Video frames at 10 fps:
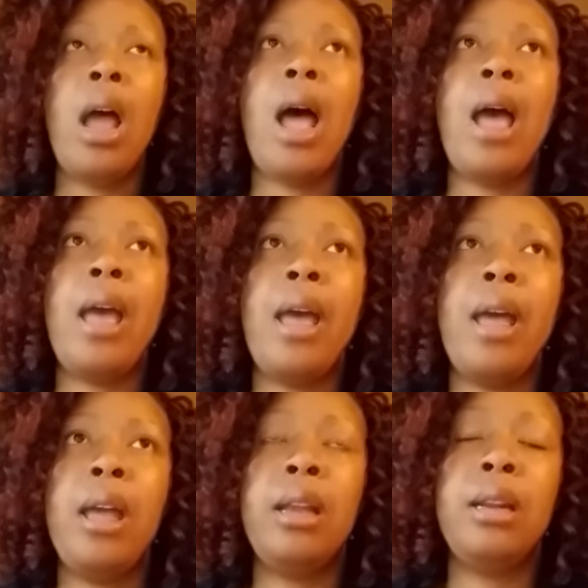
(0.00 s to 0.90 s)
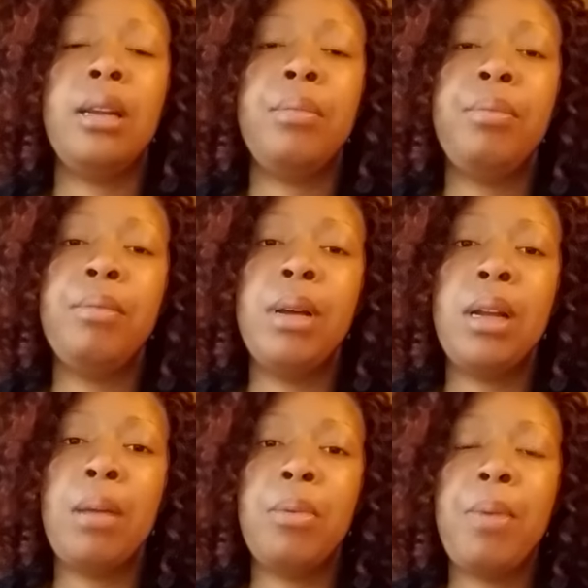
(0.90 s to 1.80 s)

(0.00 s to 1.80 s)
I had a couple